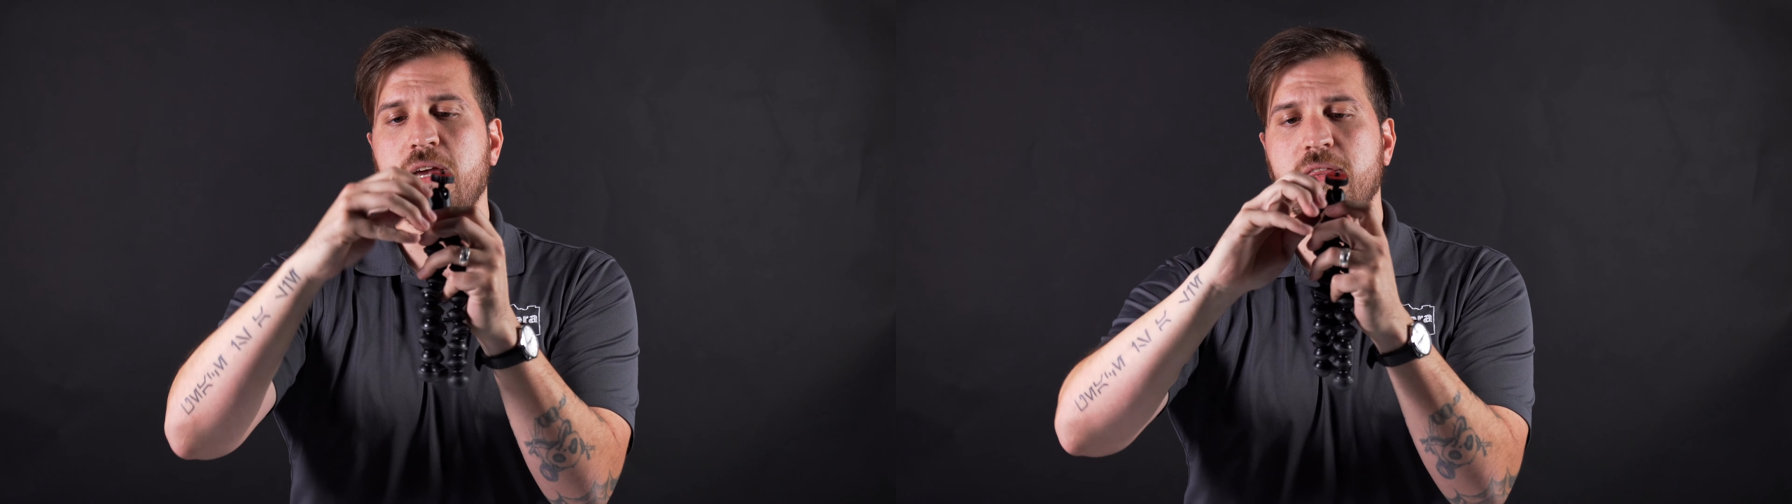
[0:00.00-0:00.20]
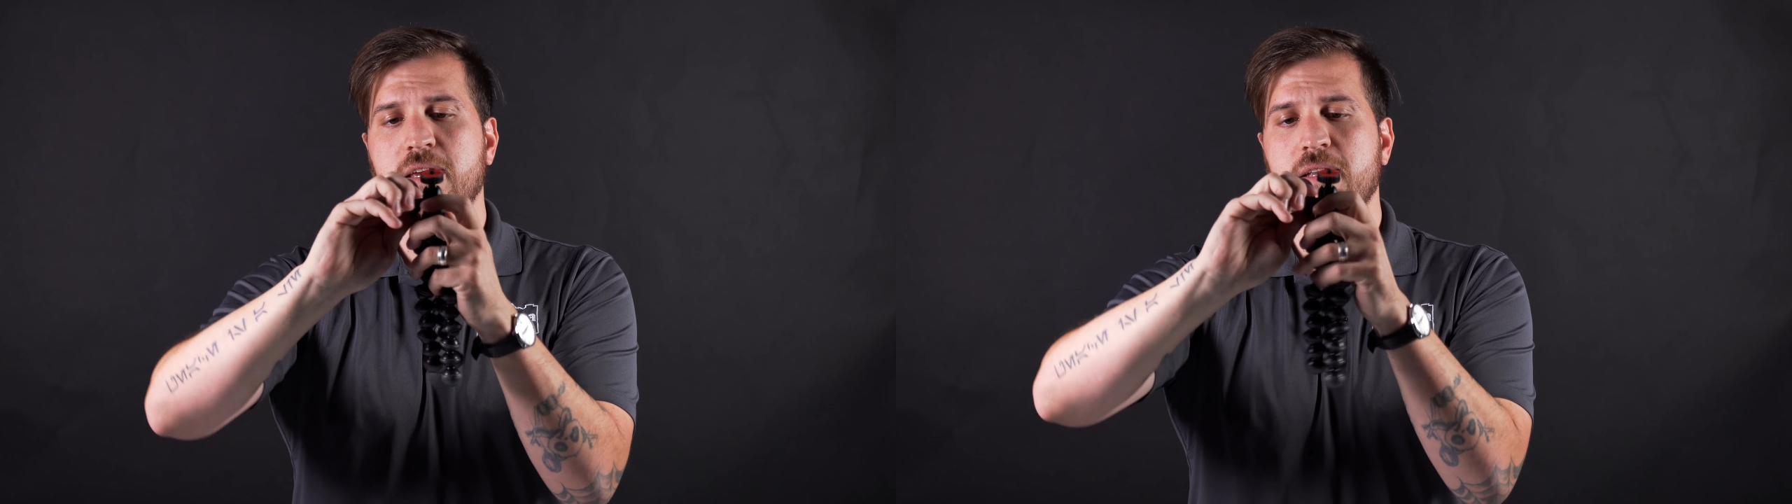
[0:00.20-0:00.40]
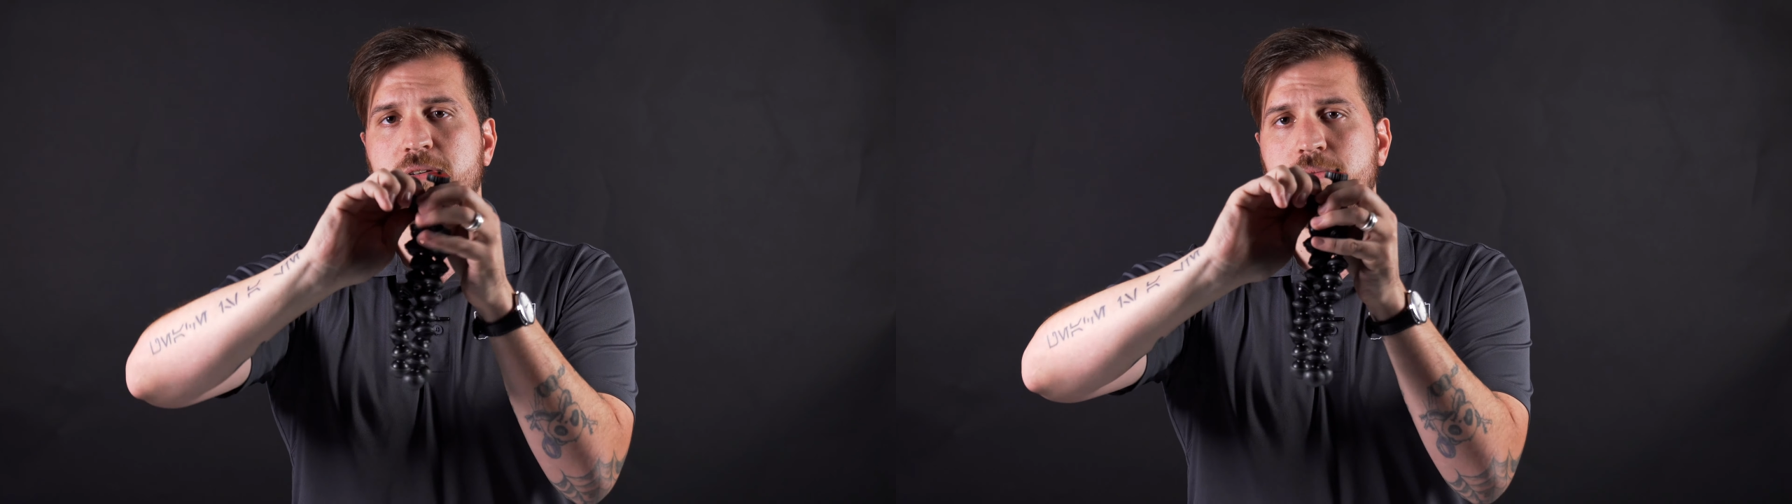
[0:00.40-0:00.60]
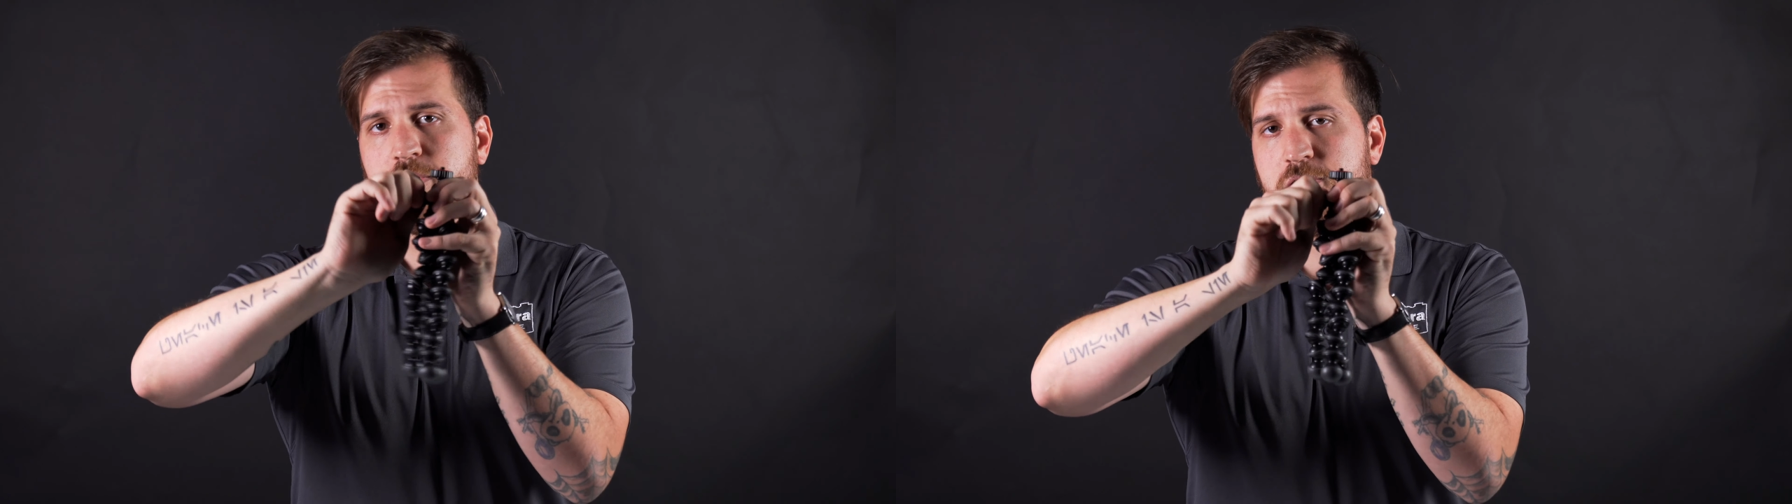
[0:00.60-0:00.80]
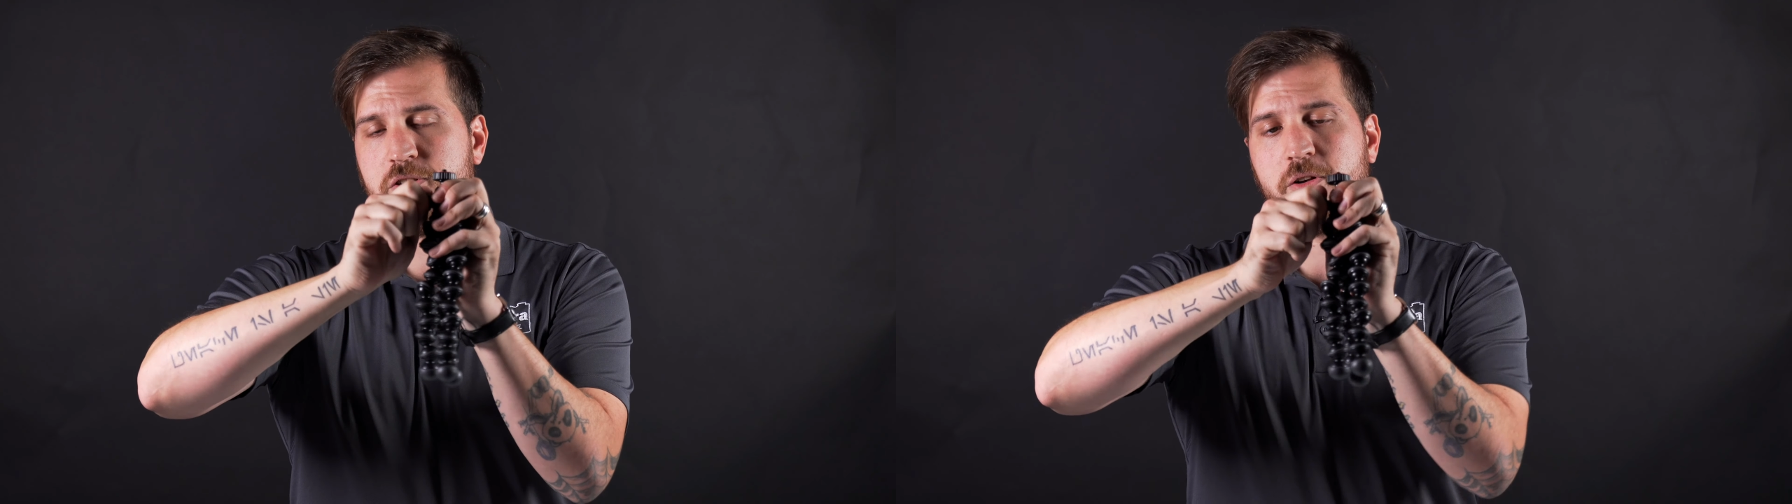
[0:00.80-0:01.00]
and then
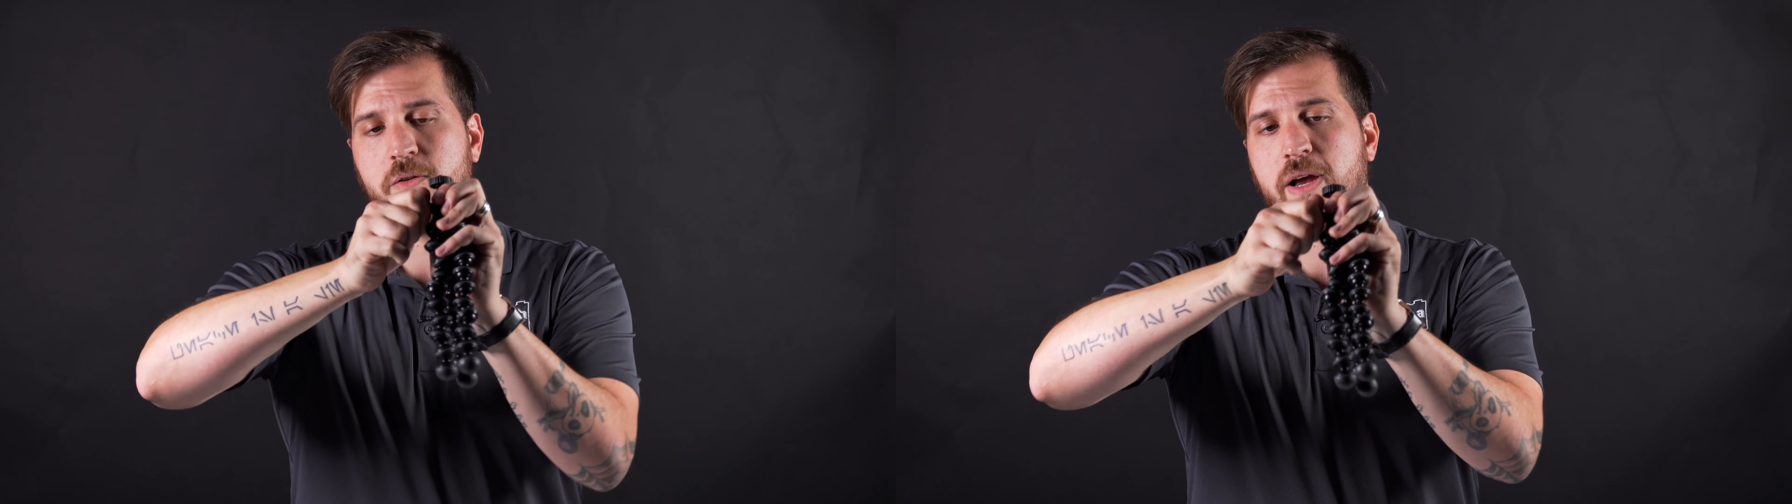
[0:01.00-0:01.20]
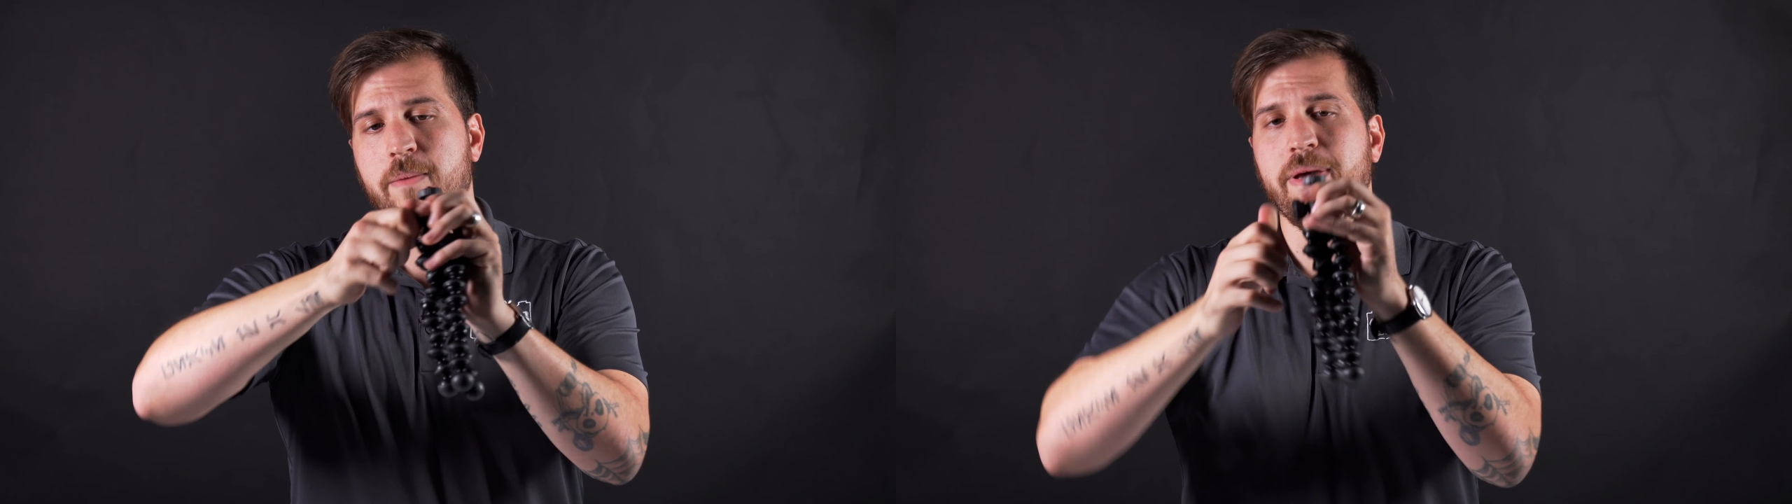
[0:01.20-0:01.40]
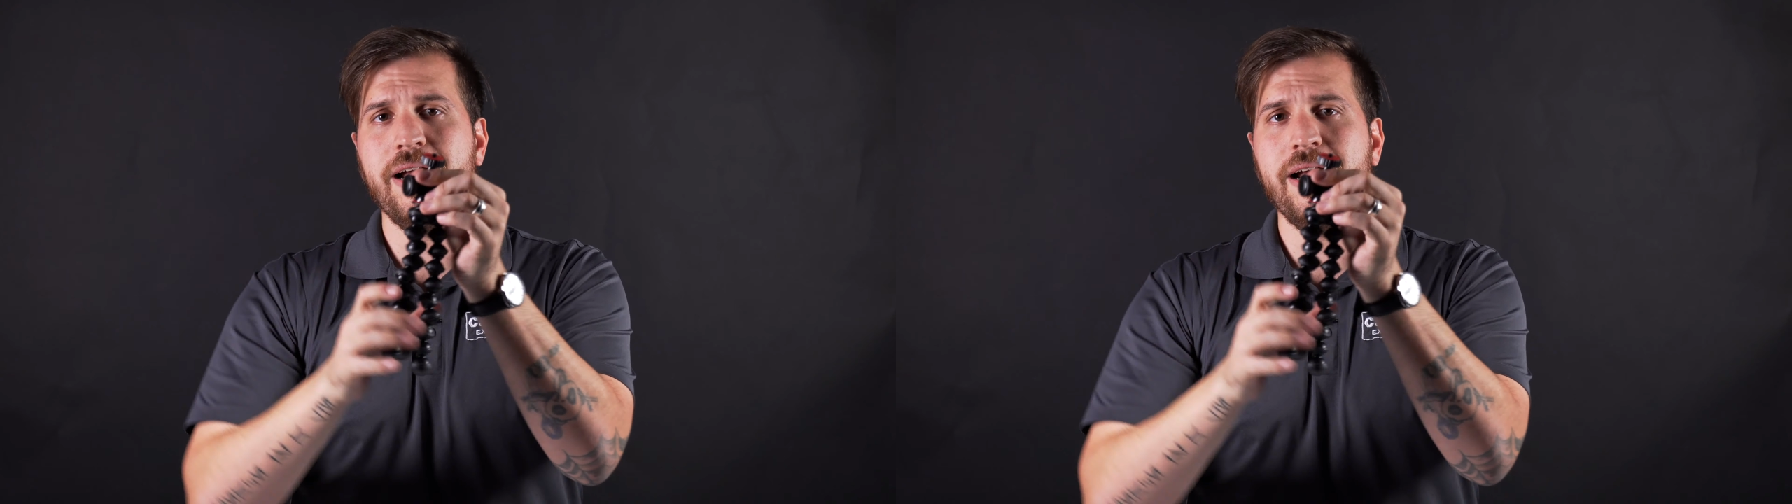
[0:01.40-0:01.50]
just turn it right